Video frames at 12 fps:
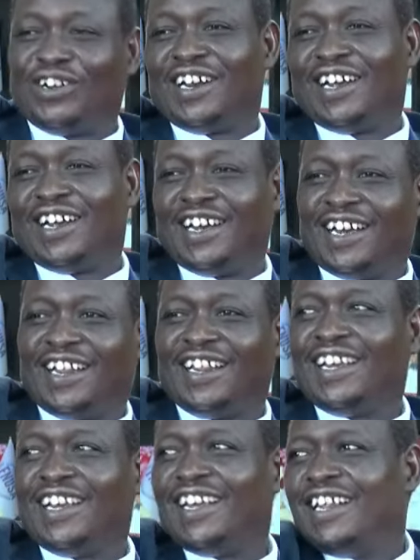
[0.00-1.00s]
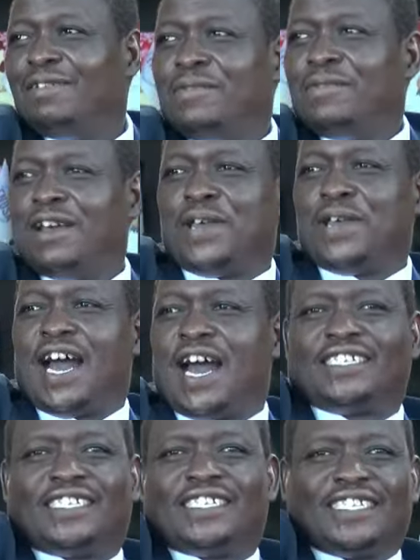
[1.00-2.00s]
you
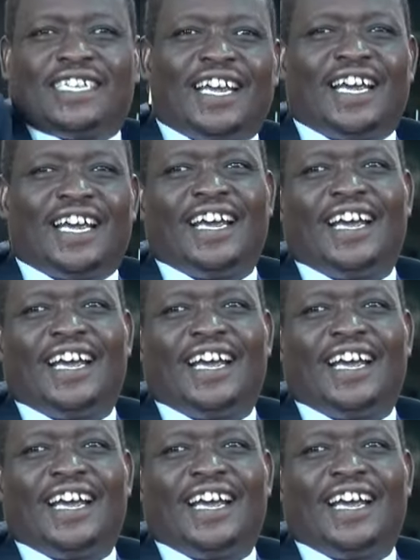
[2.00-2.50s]
are with.